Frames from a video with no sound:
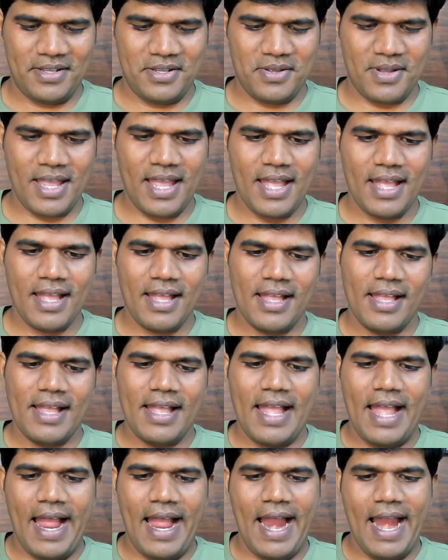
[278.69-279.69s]
Okay,
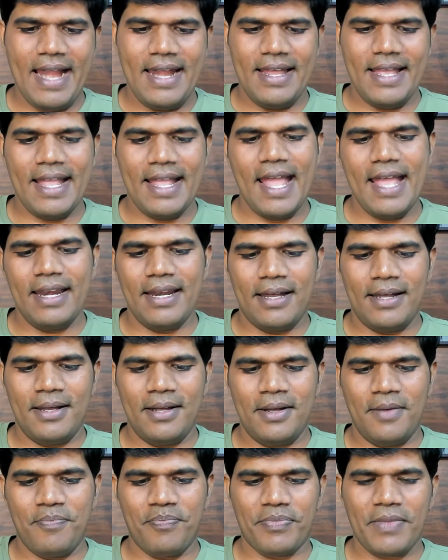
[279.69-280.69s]
and again,
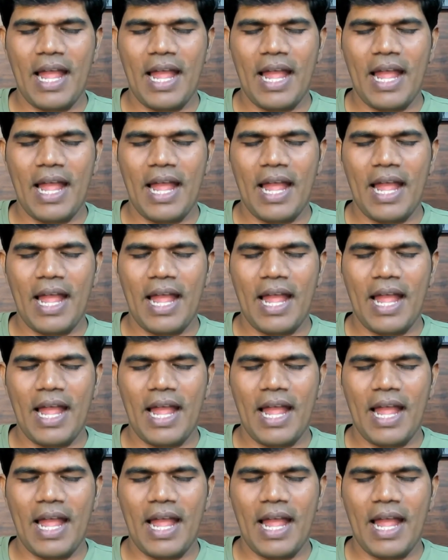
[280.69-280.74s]
uh,